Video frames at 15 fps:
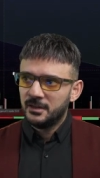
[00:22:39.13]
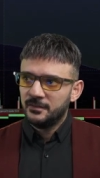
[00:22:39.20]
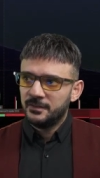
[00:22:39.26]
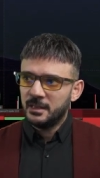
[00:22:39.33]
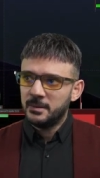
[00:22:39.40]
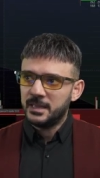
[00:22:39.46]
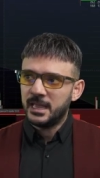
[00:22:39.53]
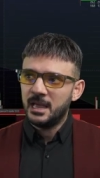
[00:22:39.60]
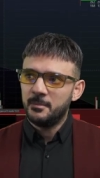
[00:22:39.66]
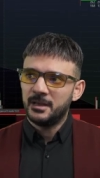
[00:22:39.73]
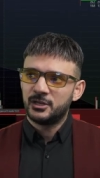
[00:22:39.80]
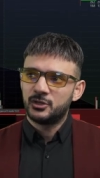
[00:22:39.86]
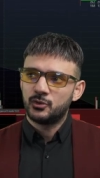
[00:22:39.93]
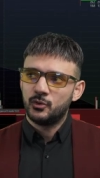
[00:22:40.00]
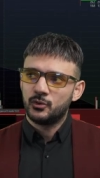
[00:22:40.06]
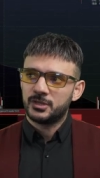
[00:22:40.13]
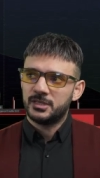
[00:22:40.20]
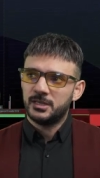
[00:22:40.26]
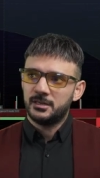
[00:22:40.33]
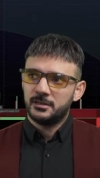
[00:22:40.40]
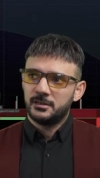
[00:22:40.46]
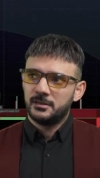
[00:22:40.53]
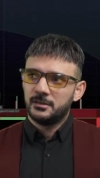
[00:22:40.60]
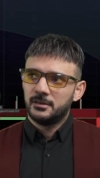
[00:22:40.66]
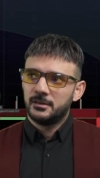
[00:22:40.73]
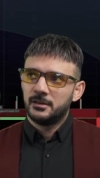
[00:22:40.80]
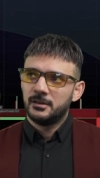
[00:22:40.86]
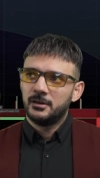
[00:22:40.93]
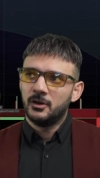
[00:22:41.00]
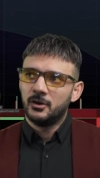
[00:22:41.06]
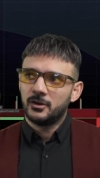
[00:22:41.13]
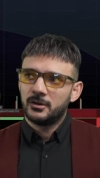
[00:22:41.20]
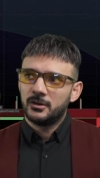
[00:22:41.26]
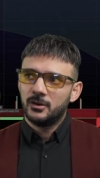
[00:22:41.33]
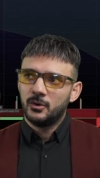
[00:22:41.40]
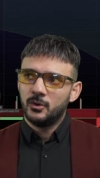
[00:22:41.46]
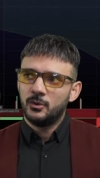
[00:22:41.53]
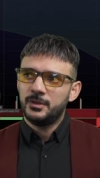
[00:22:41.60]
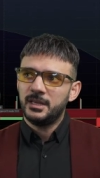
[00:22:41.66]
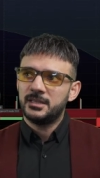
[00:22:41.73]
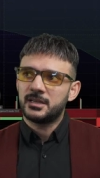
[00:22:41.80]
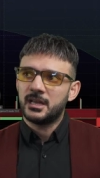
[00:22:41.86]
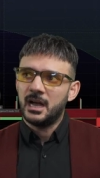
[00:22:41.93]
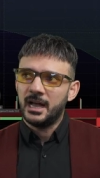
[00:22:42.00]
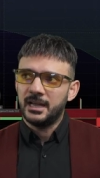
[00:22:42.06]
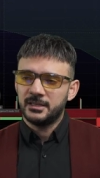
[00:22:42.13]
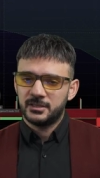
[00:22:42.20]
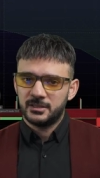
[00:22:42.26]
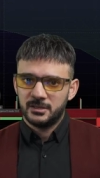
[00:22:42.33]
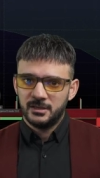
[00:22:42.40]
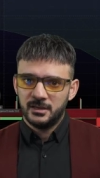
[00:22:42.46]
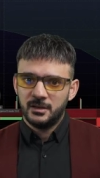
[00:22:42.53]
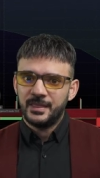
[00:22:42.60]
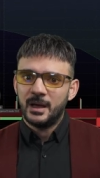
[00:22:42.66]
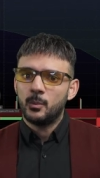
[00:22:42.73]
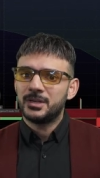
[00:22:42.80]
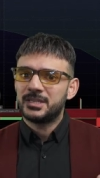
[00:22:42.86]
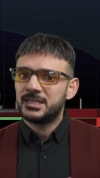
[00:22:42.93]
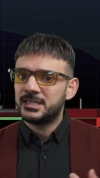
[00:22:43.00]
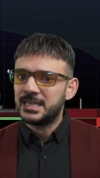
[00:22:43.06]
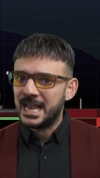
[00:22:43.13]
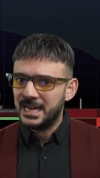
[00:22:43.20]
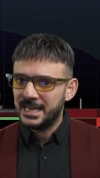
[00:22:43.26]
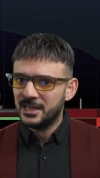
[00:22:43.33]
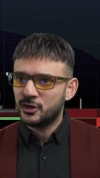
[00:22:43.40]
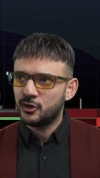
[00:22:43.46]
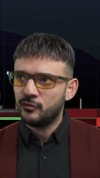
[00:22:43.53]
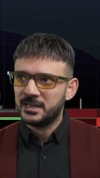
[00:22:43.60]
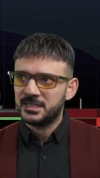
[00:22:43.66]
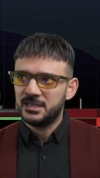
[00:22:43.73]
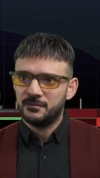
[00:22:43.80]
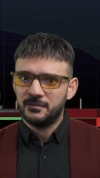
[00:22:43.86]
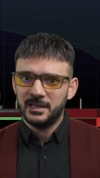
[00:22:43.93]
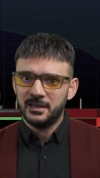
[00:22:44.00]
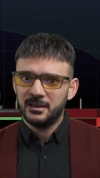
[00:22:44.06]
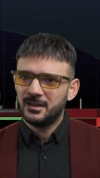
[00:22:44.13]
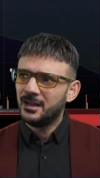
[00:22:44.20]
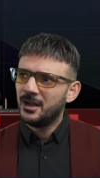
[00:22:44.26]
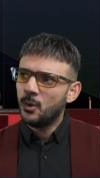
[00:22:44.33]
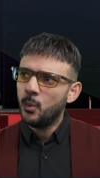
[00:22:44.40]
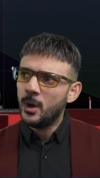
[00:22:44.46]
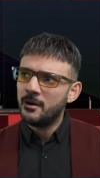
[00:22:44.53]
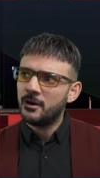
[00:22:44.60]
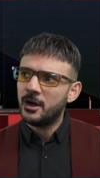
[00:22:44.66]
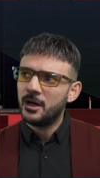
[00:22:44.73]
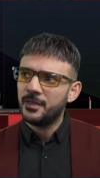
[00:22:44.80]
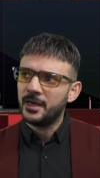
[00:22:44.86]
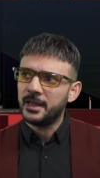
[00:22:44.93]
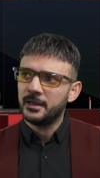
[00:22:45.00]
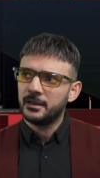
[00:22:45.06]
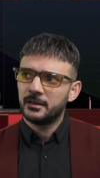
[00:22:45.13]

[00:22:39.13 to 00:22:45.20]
They became exhausted. Look, all these guys that were selling aggressively, where are they?